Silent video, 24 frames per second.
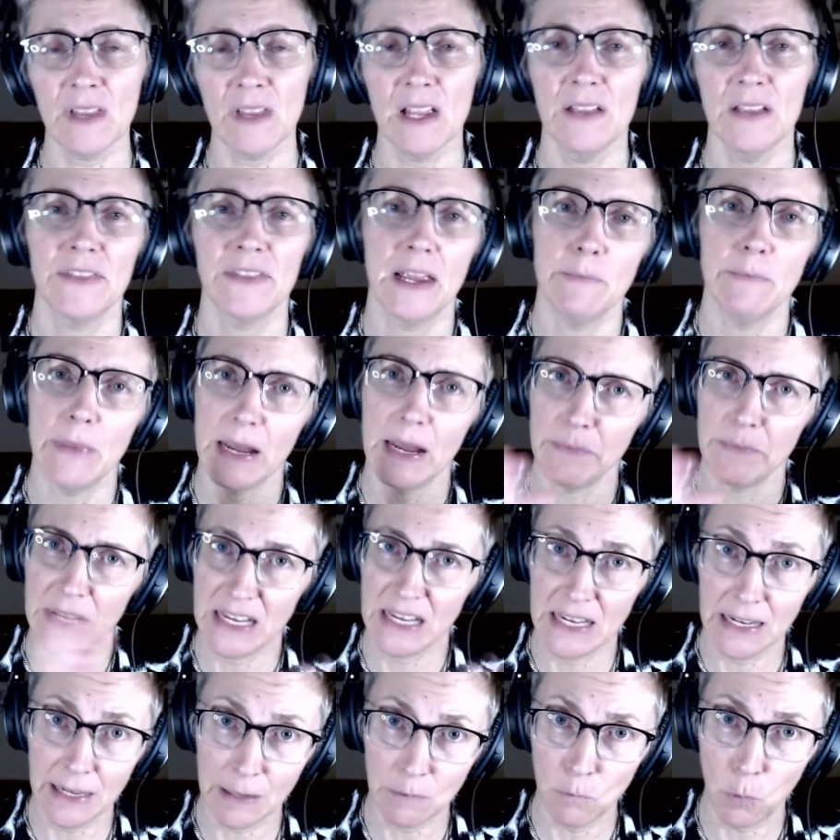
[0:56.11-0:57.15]
they may be
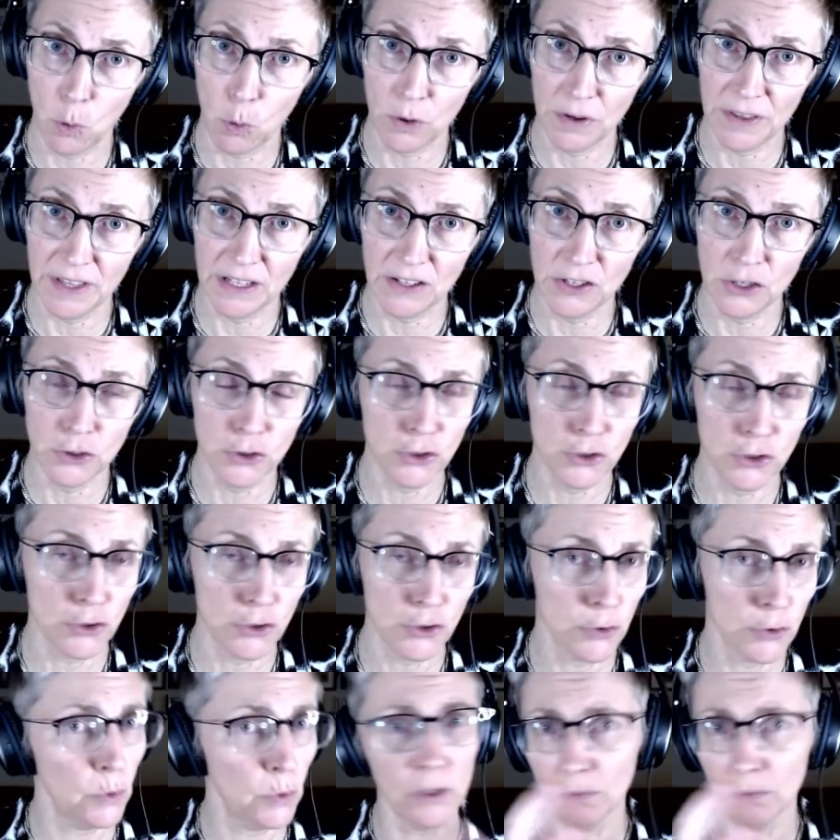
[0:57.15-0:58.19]
eating more than
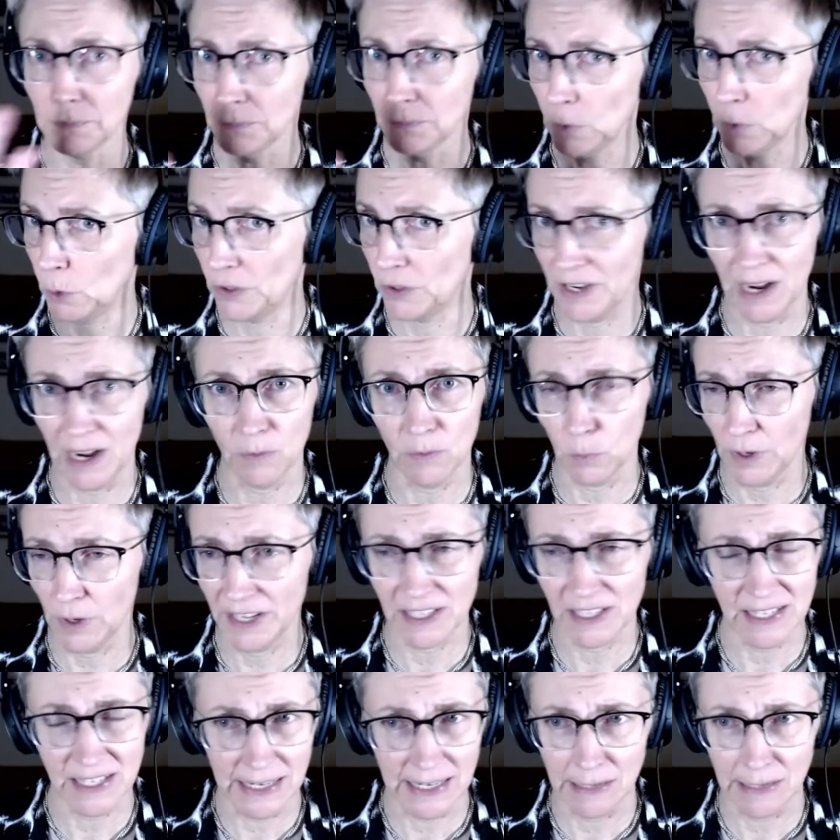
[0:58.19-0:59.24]
usual or not wanting
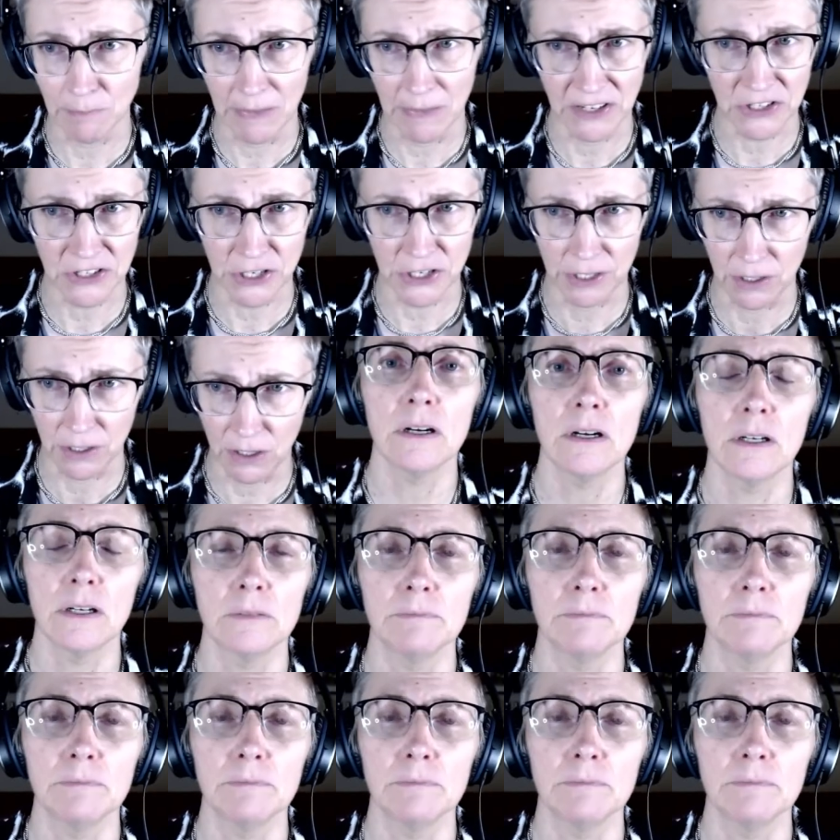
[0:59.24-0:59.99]
to eat much at all.